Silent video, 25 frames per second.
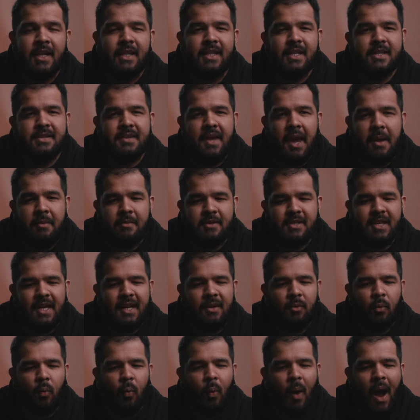This camera is
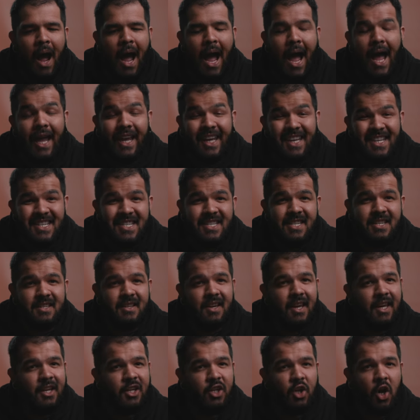kind of wide
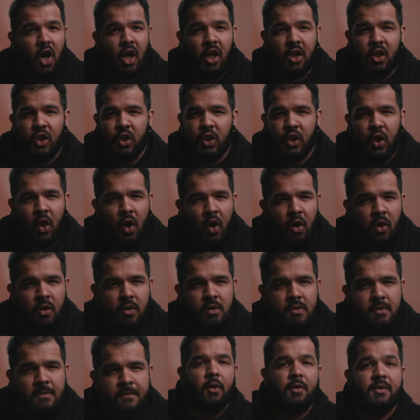and not
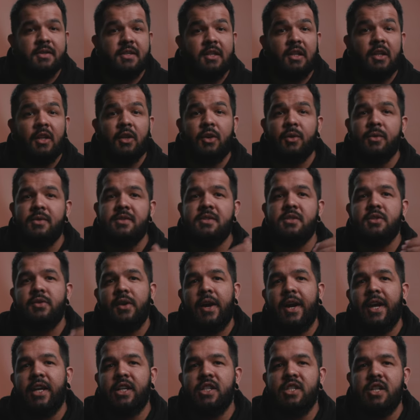long. It was a little
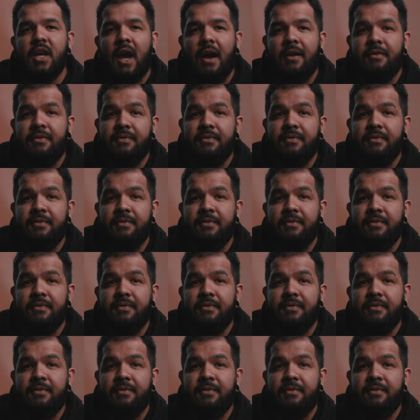strange at